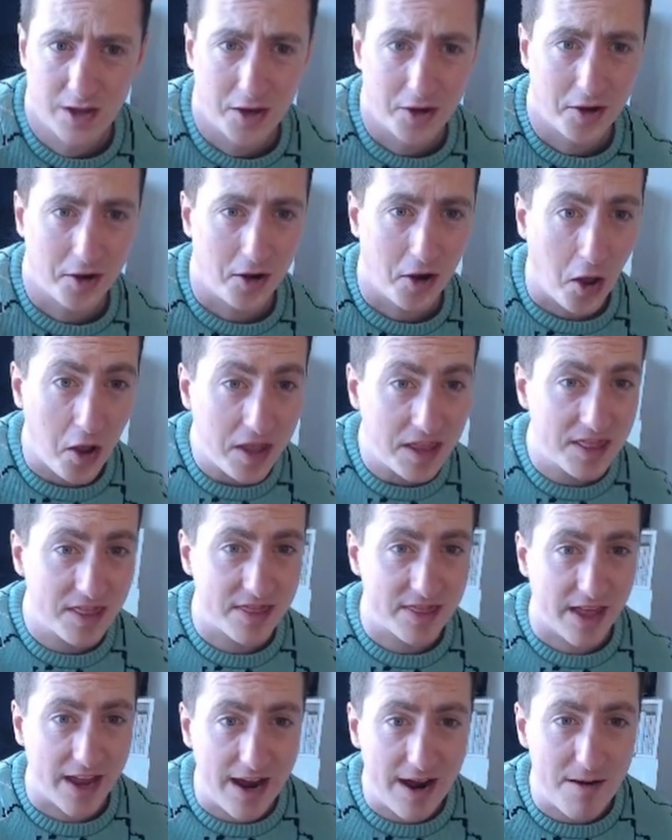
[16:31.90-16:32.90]
Knight
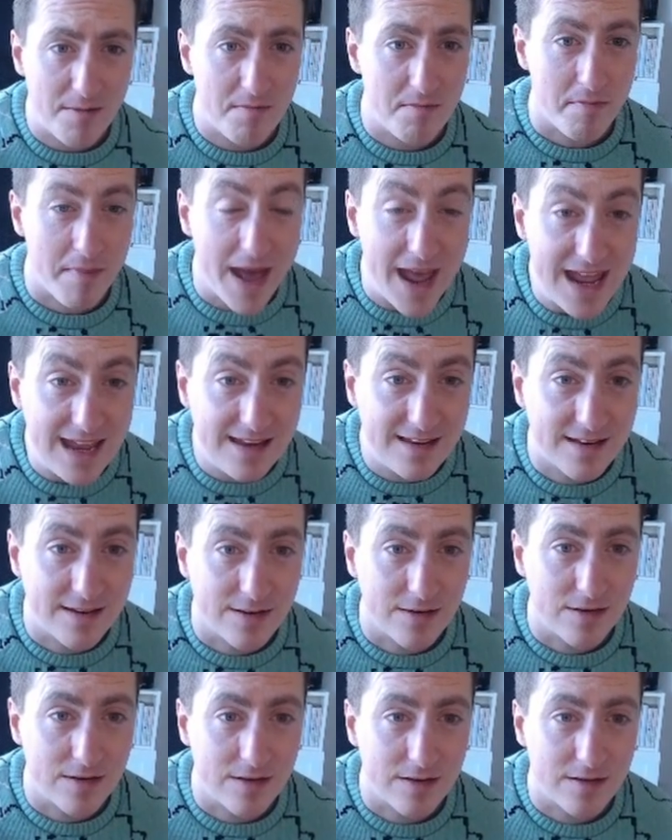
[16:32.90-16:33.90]
there, mate?
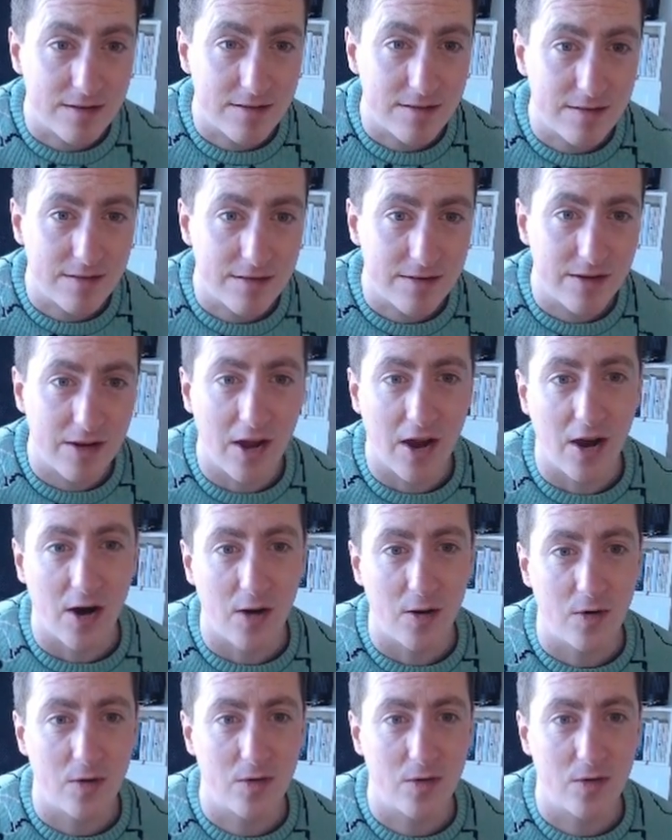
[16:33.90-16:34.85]
No.